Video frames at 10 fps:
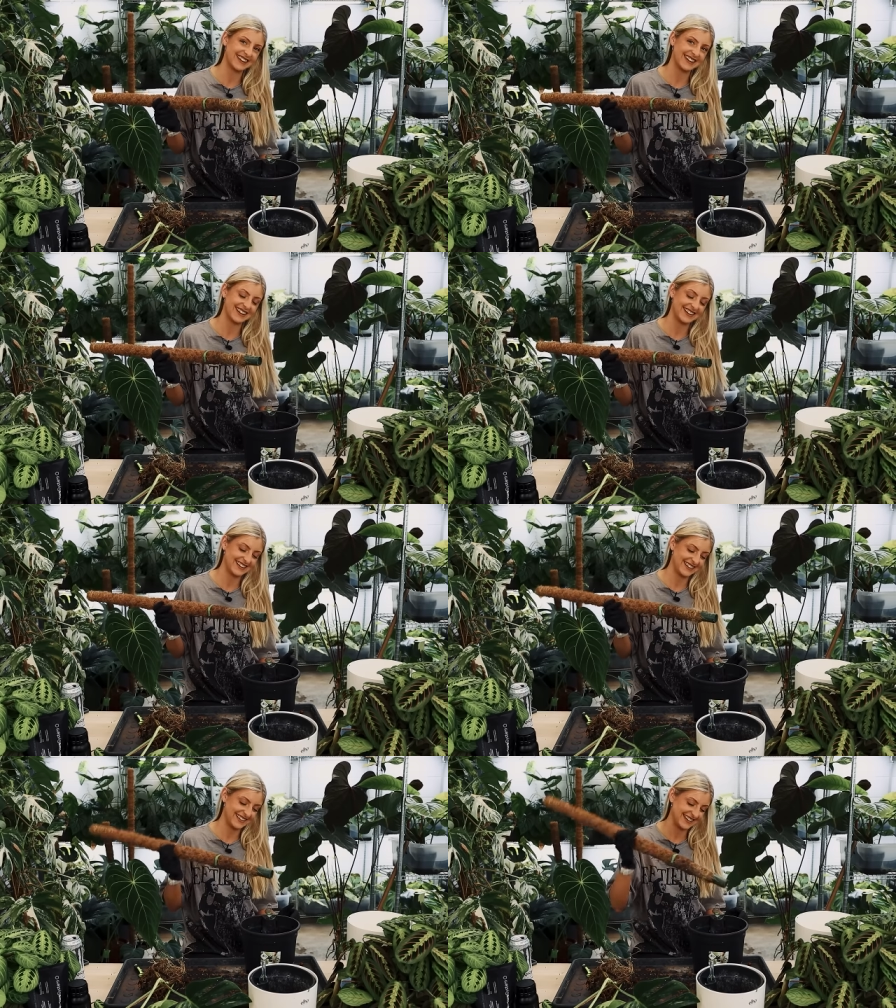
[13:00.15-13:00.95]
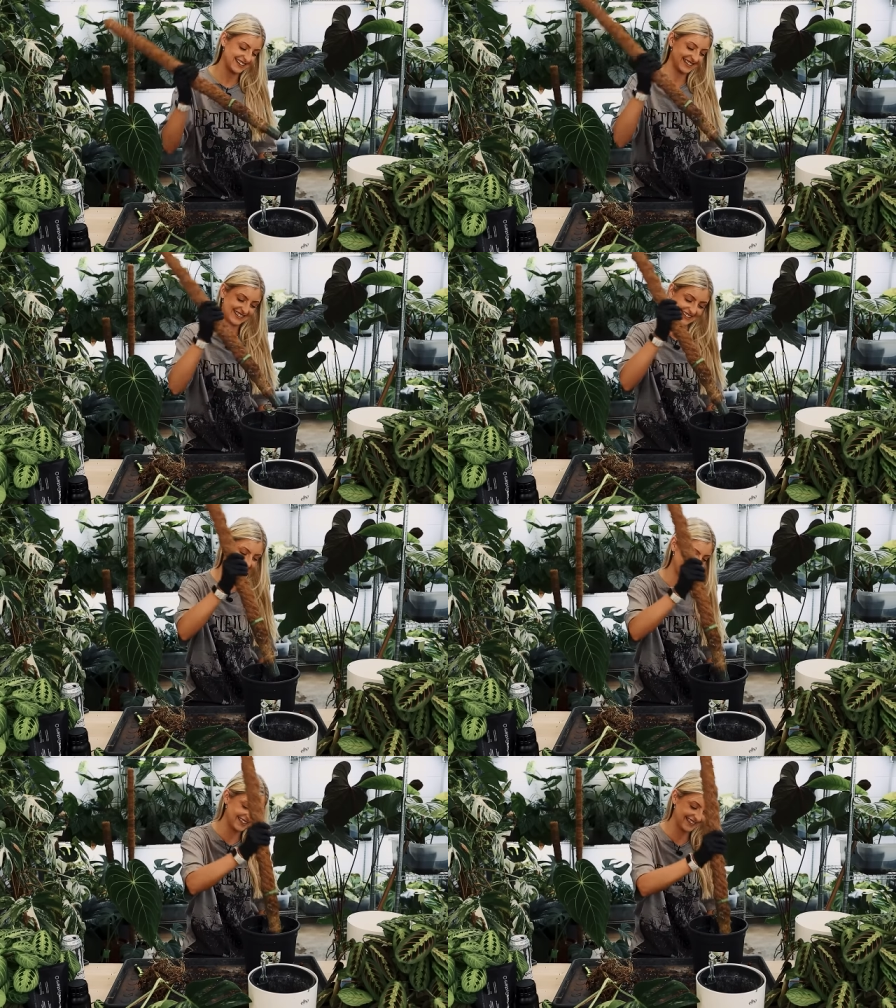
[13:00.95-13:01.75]
It
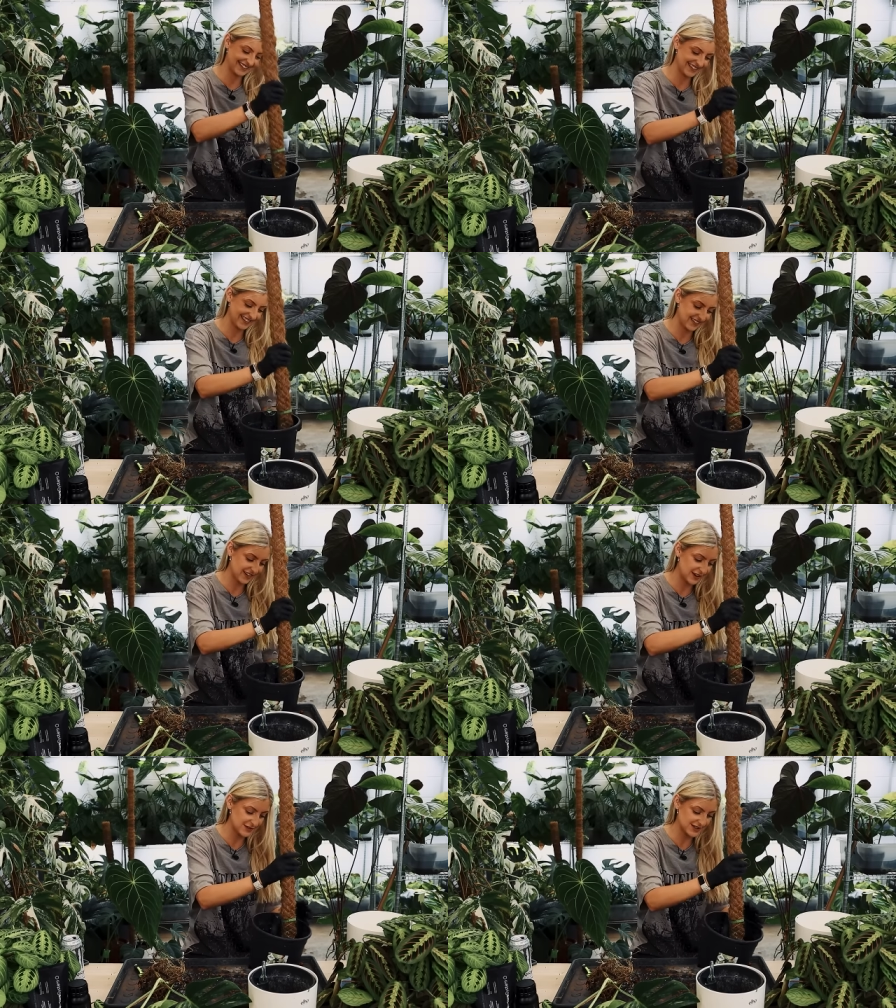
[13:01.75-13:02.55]
doesn't. So I'm